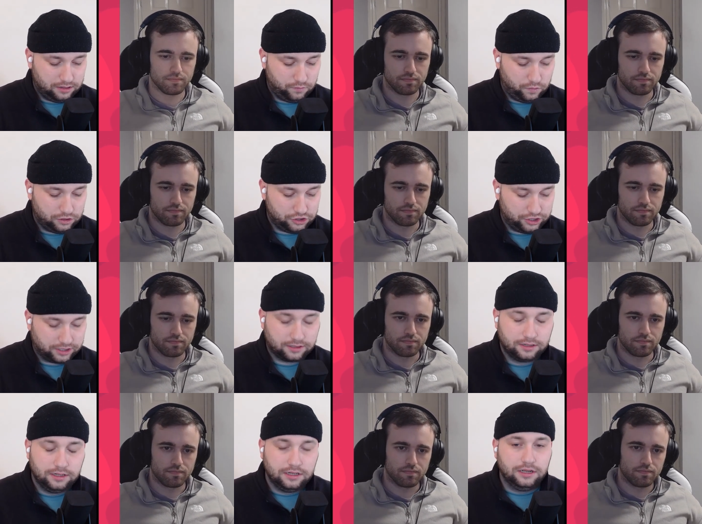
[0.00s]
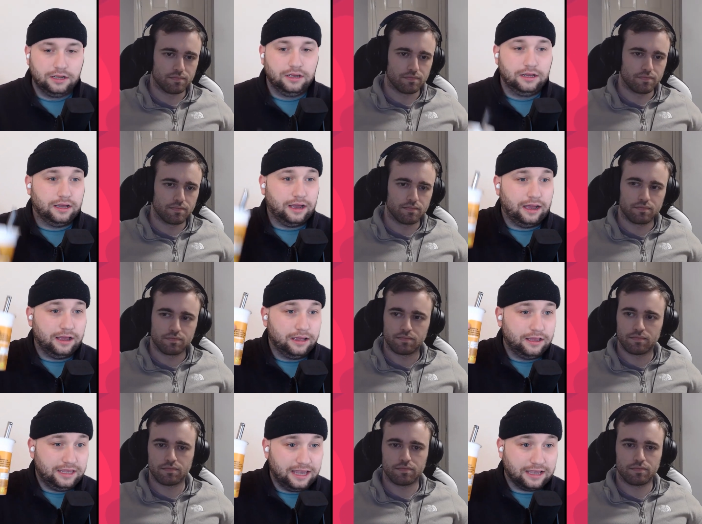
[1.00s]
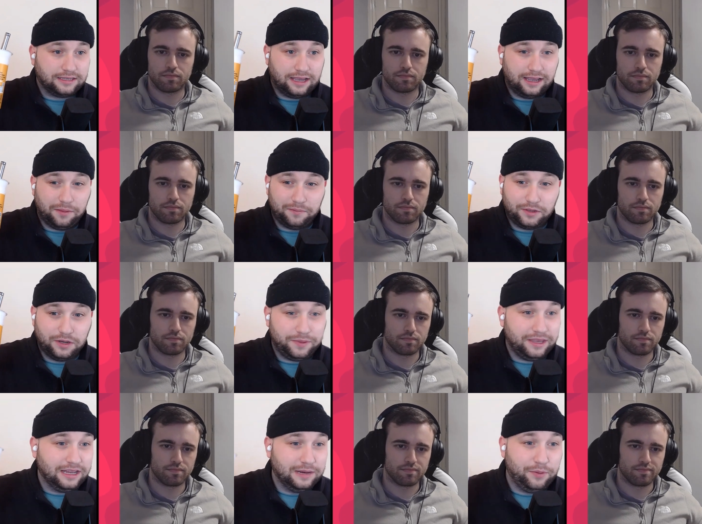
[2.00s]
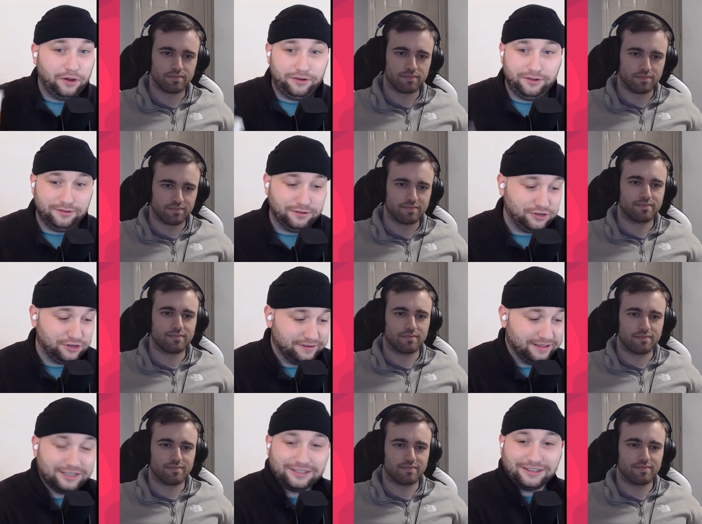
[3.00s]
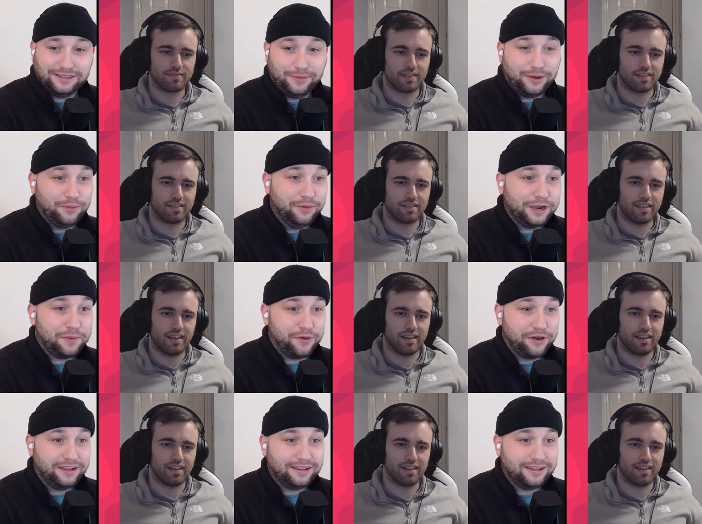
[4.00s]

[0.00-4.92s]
Speaker 1: watching yes, I am going to be eating a pot noodle during this because I'm on a work break